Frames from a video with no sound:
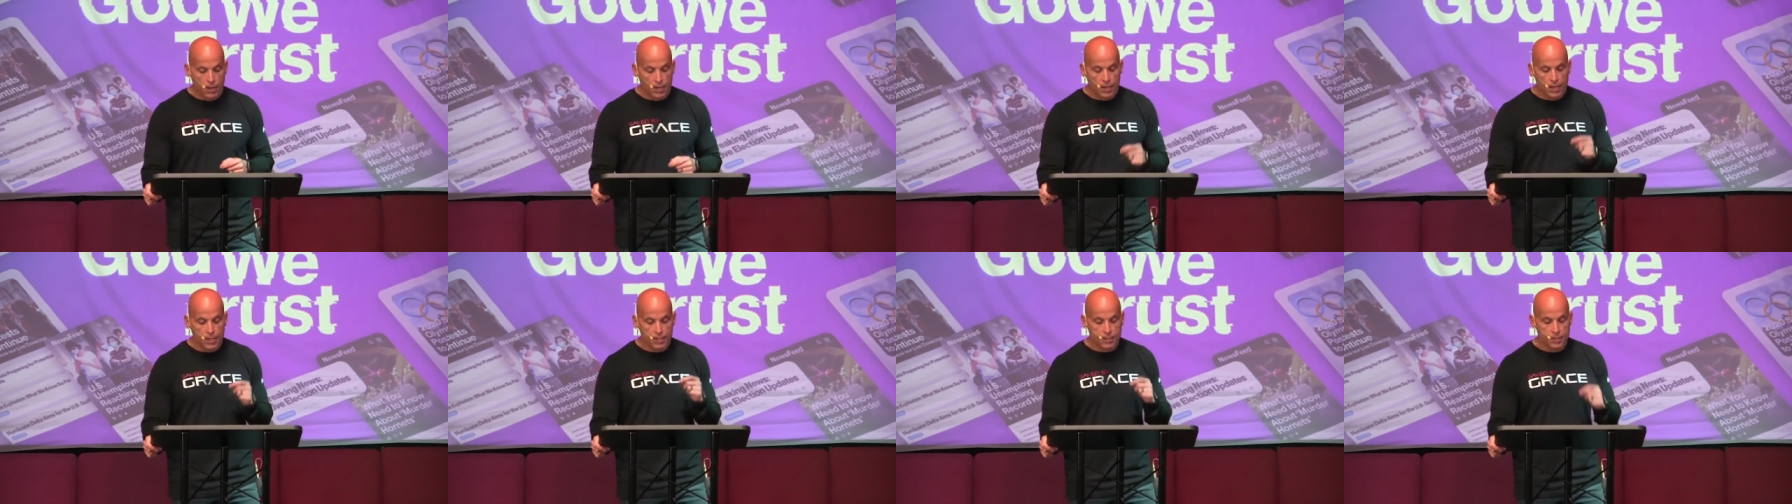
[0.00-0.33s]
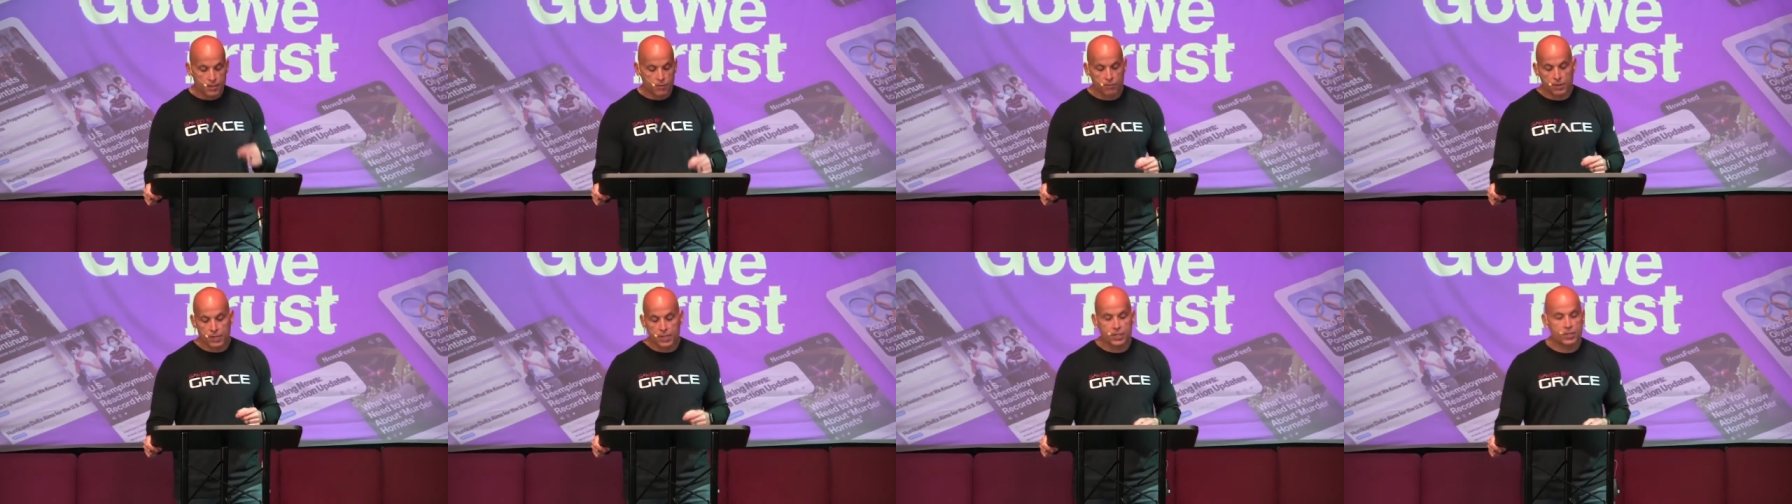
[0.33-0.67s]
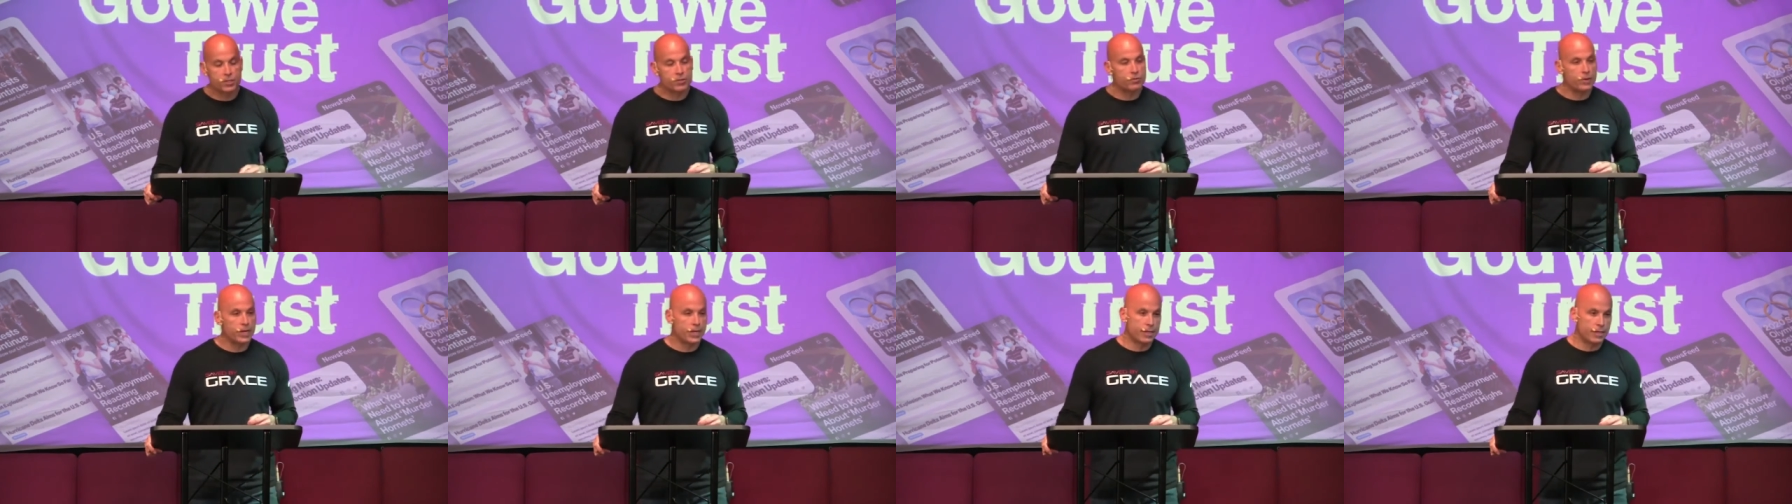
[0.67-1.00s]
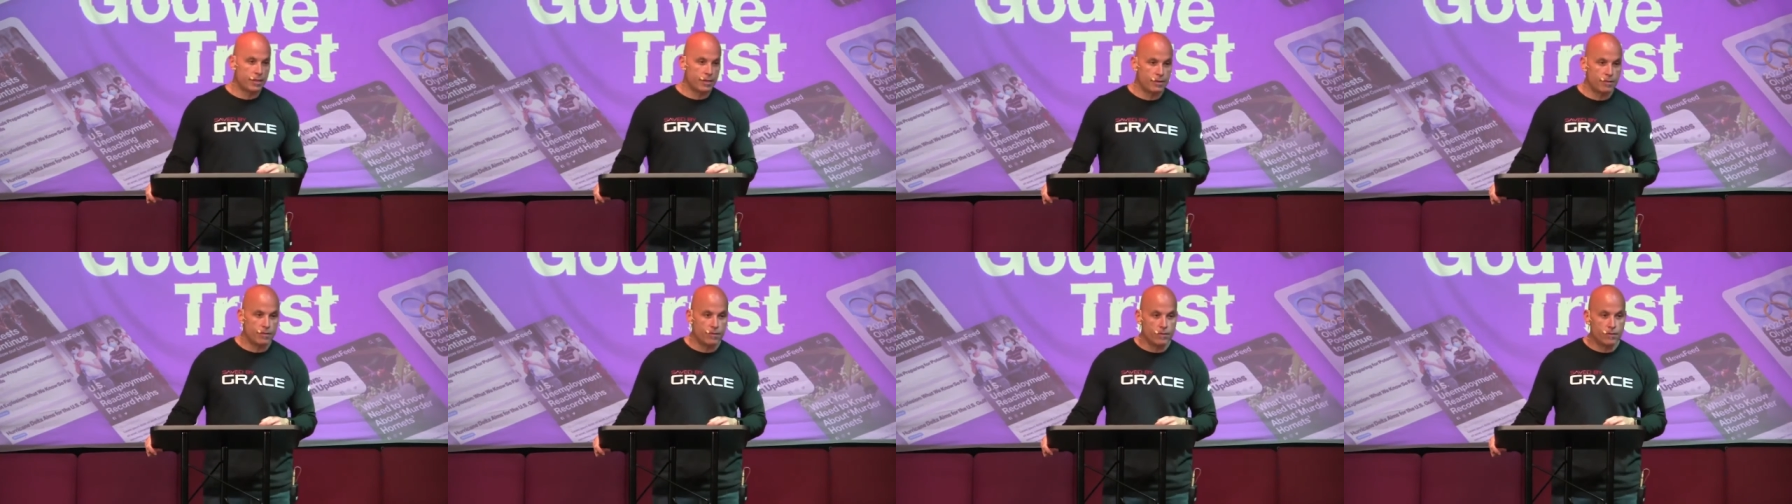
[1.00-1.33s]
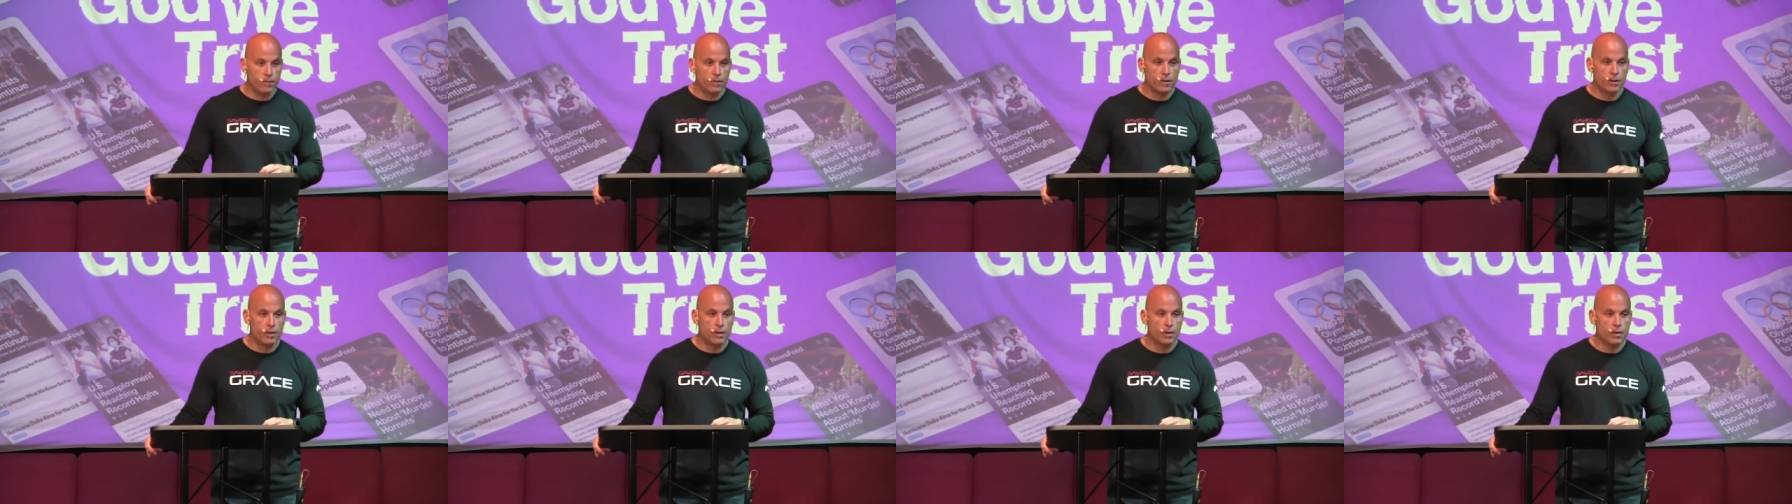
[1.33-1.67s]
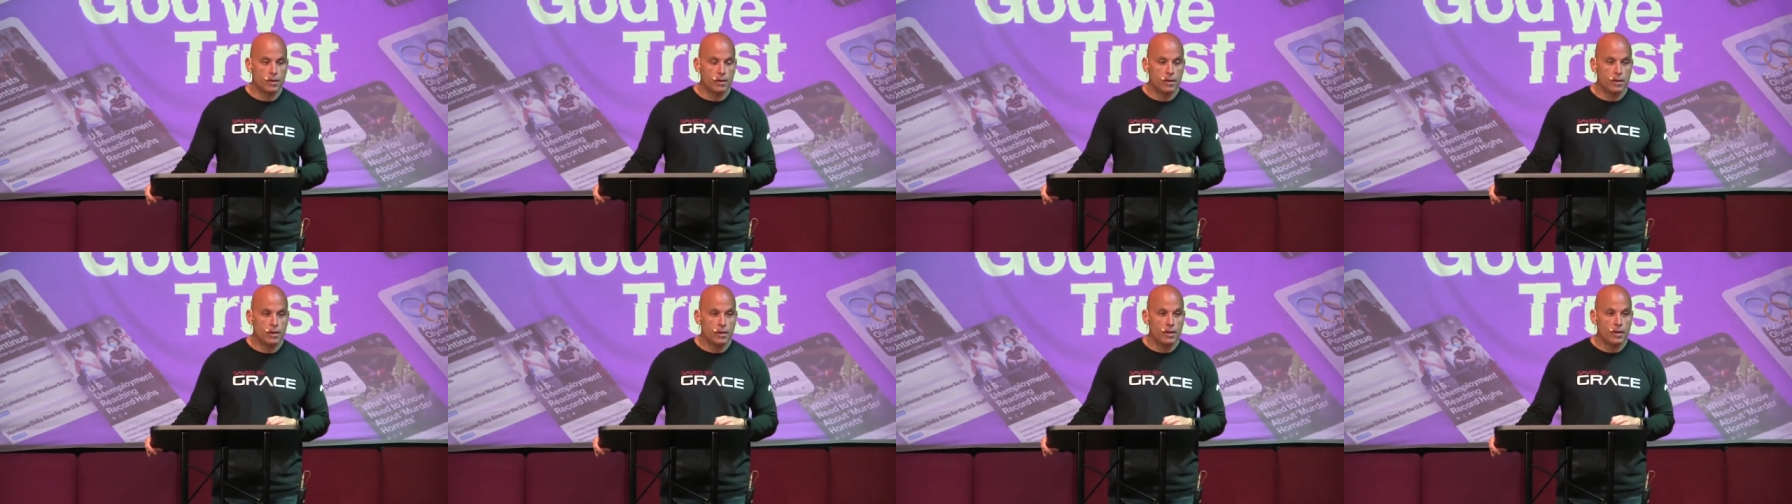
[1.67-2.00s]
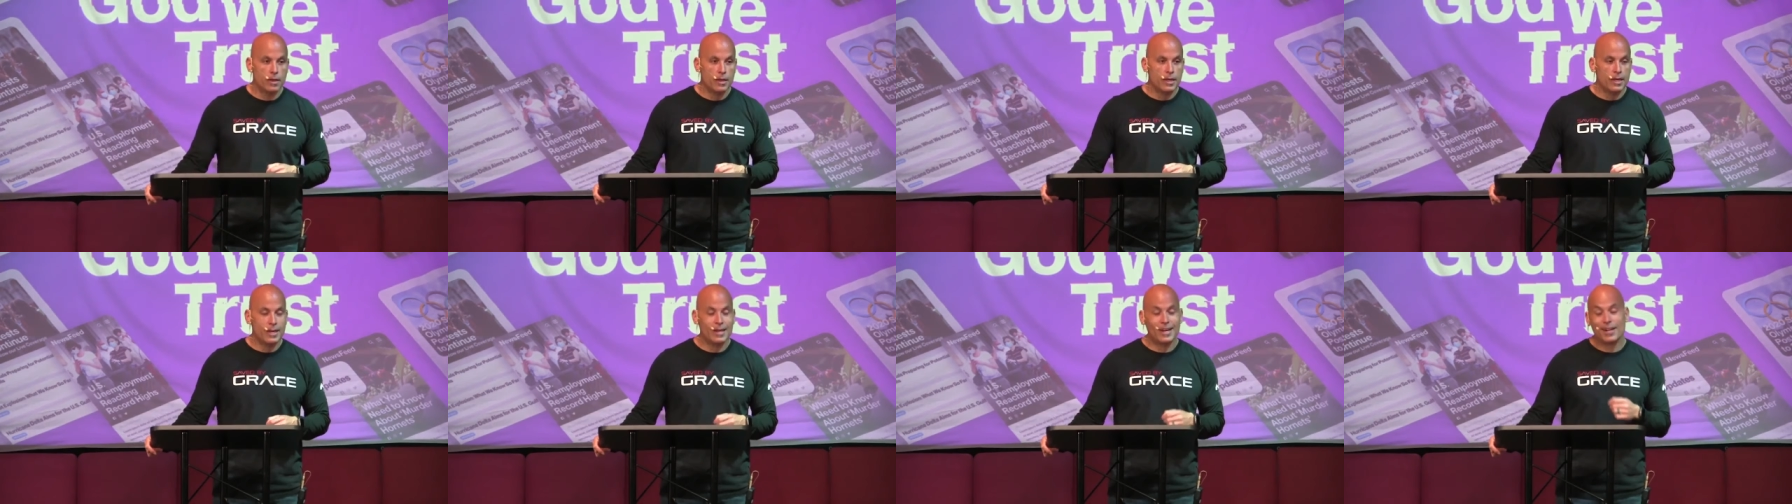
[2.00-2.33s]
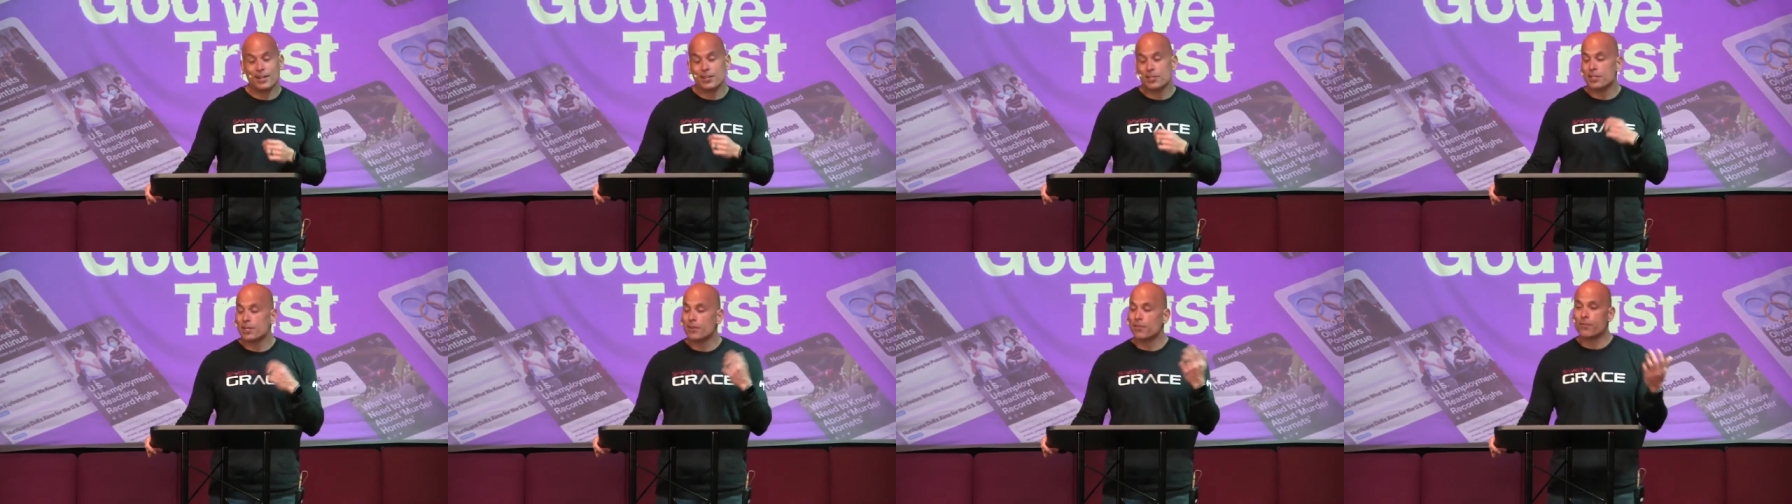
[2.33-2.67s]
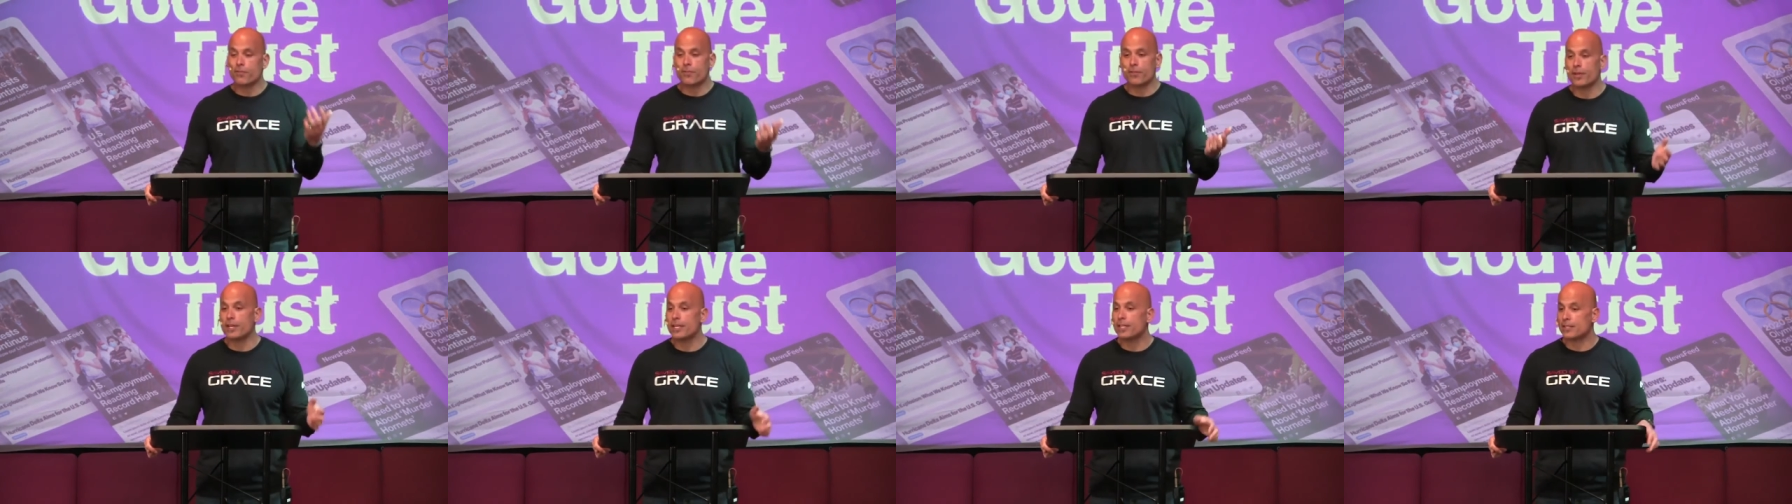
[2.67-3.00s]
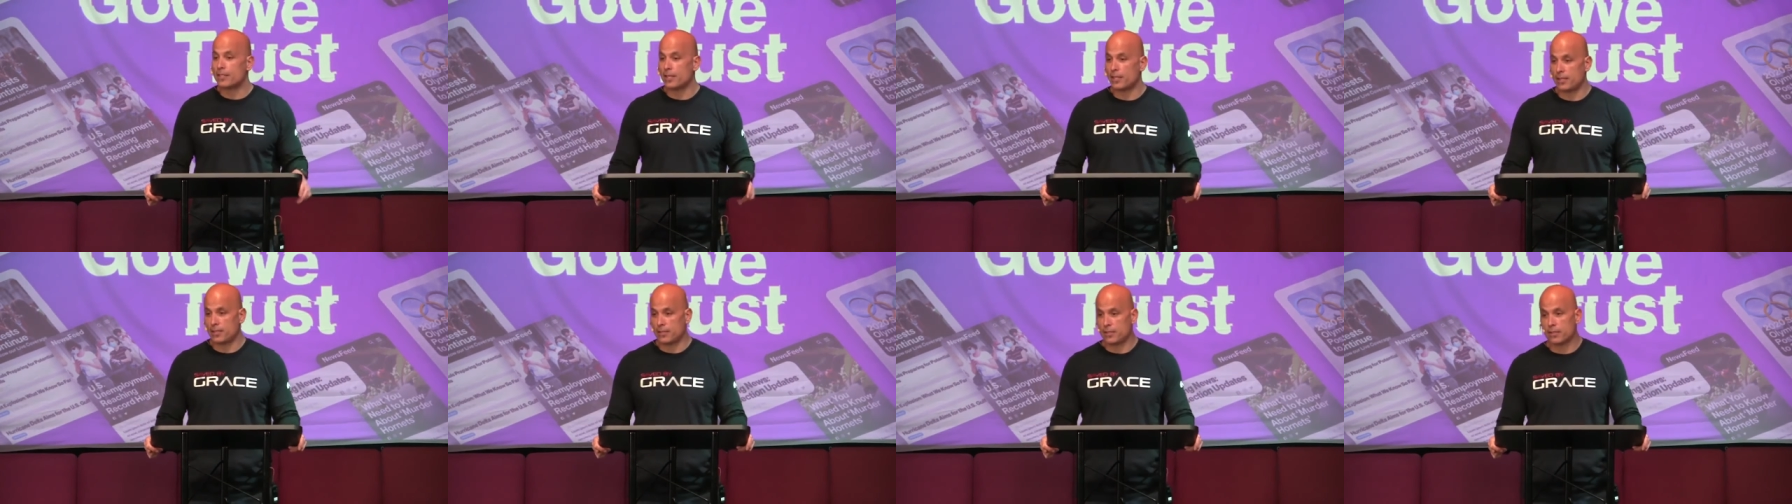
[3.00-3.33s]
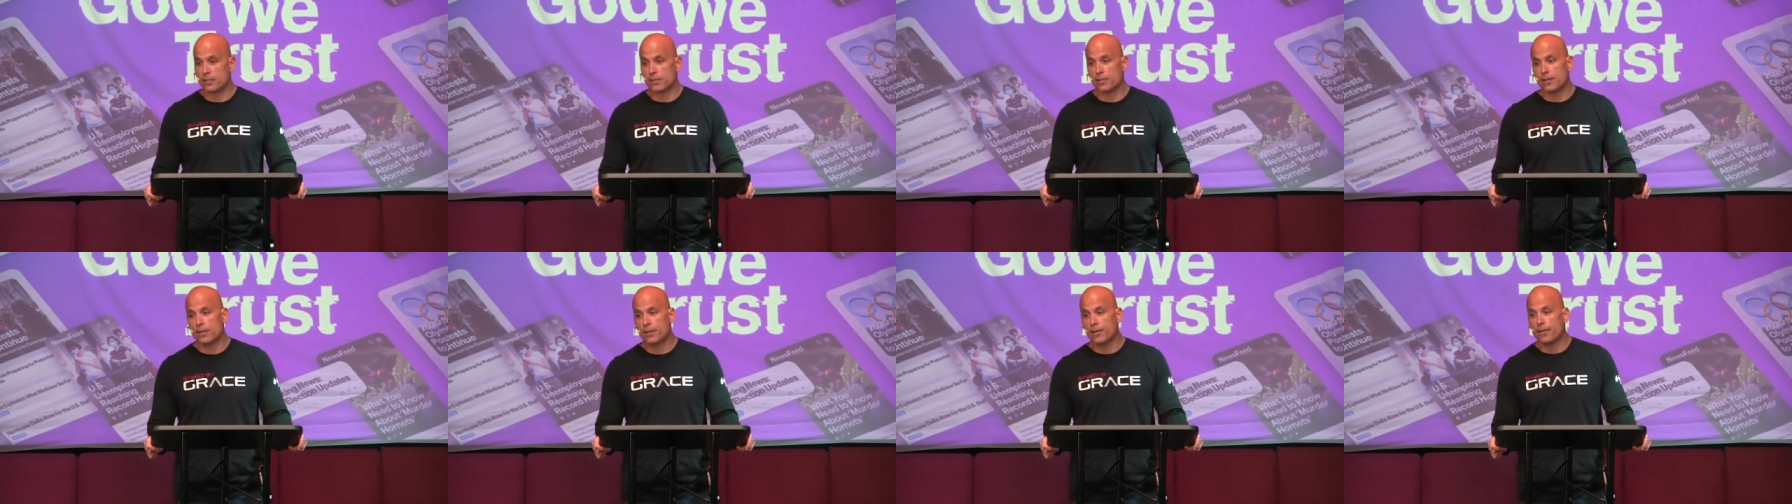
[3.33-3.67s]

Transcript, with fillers: isn't restrictive, it actually frees us